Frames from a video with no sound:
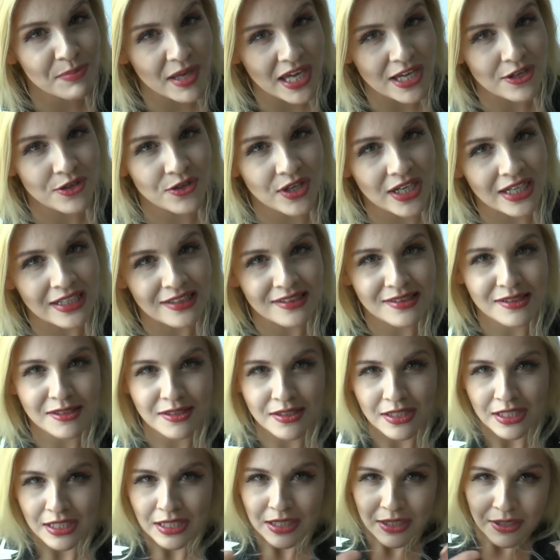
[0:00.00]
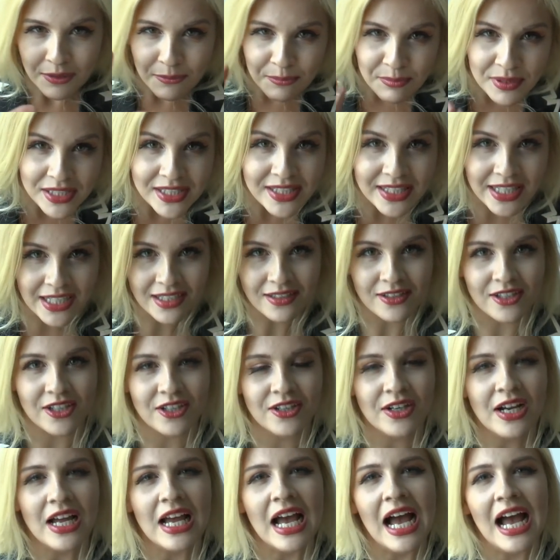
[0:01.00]
better as a
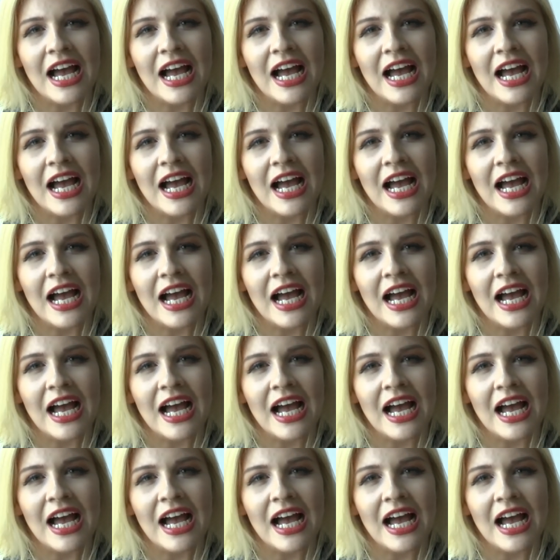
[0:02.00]
beginner